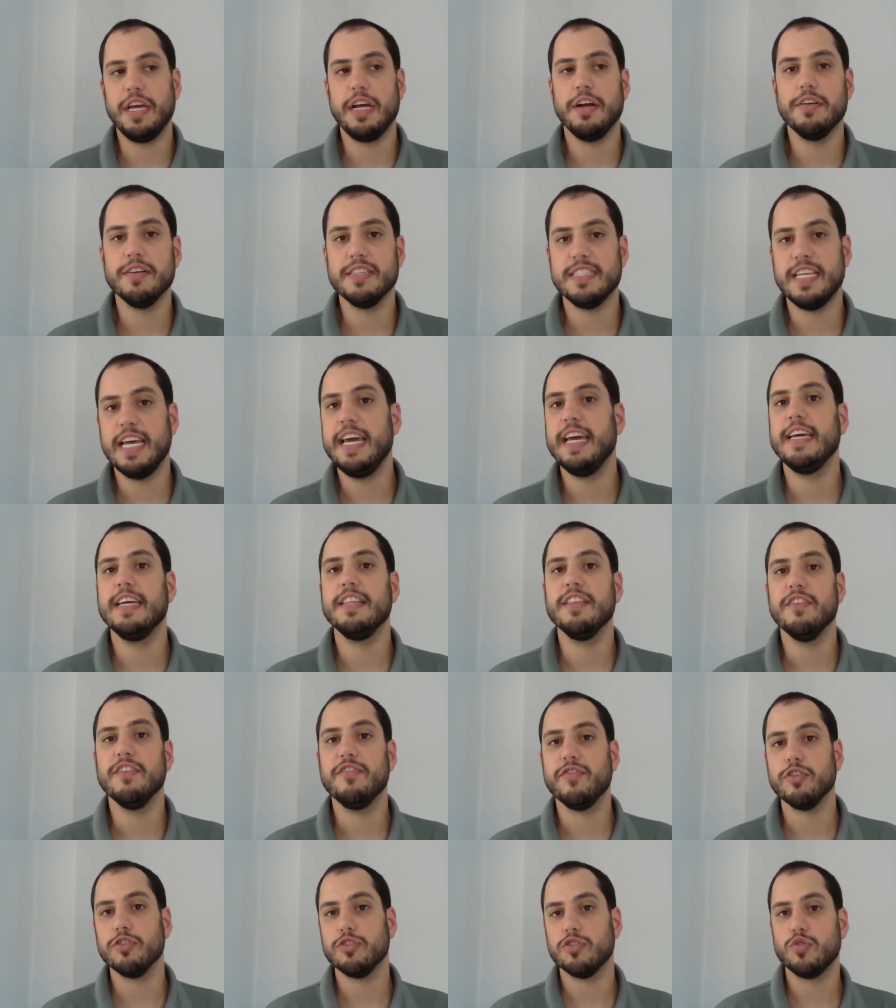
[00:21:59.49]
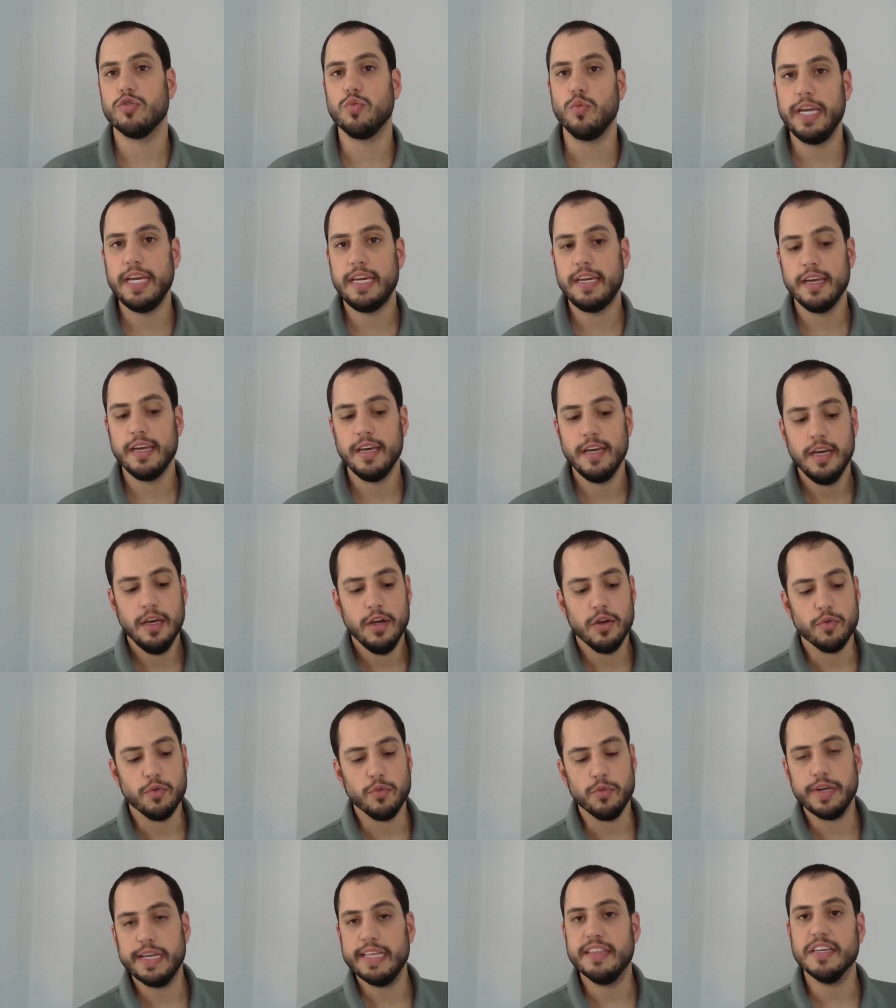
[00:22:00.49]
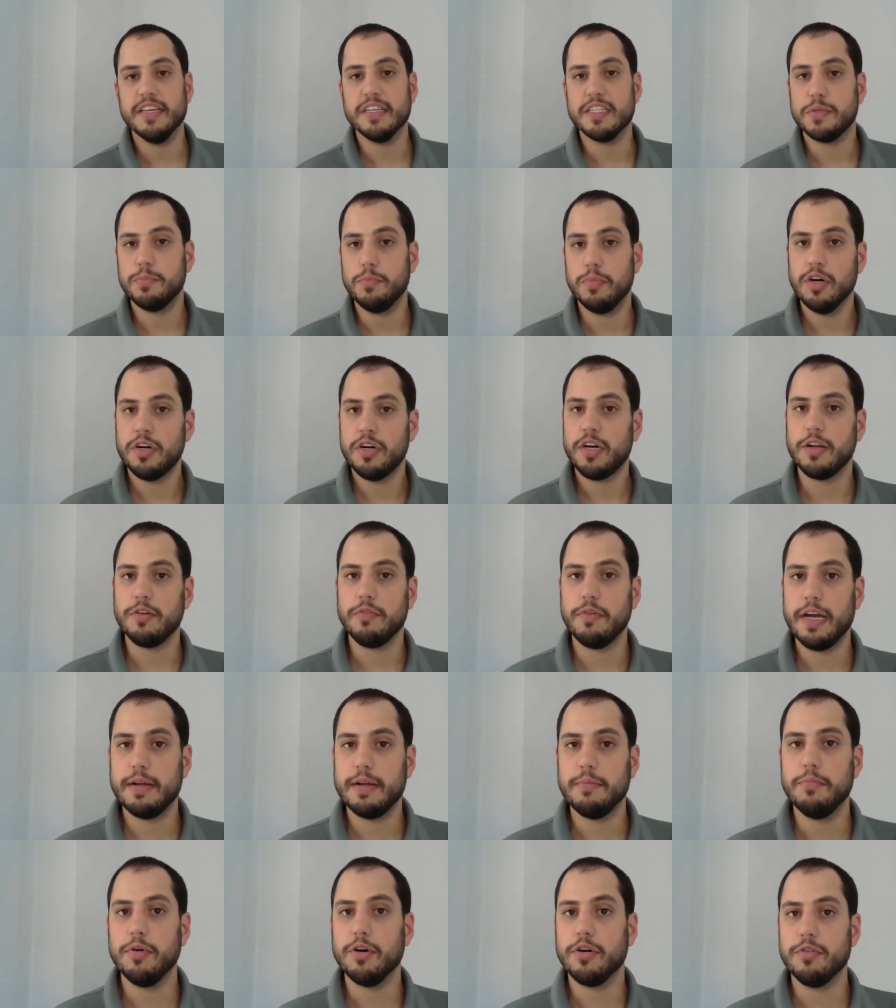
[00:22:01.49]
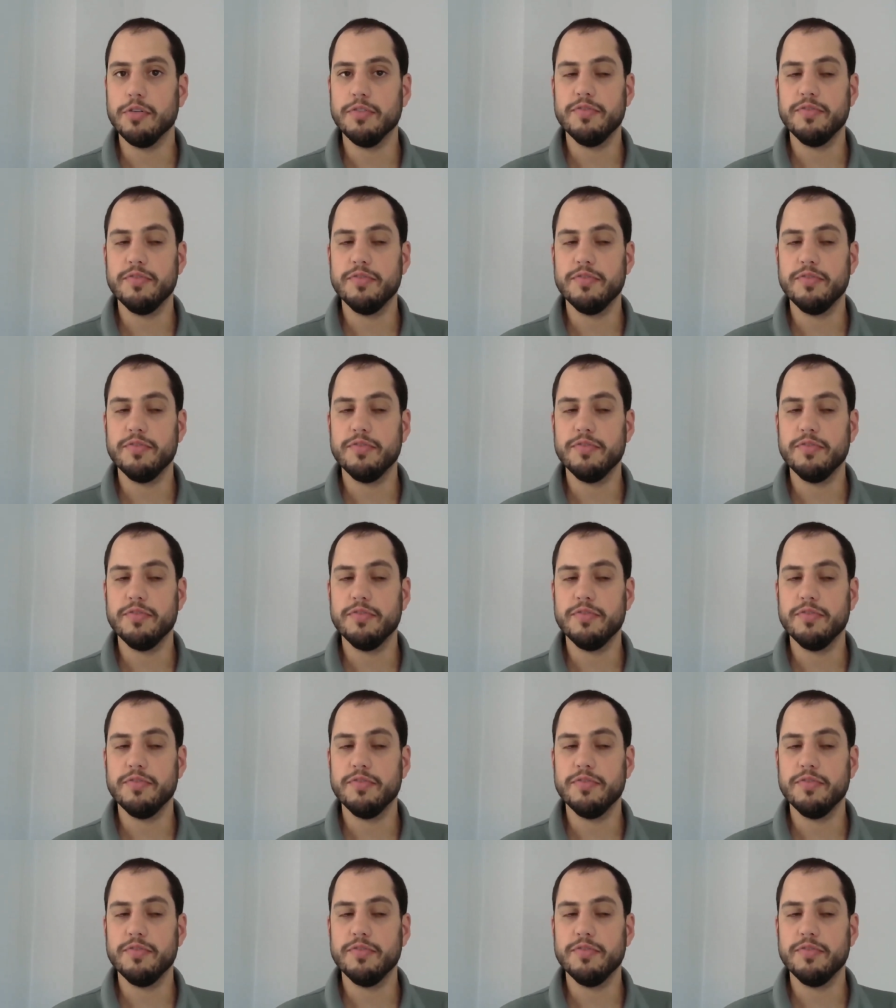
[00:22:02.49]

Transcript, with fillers: there as hey in the first week read this book and write a book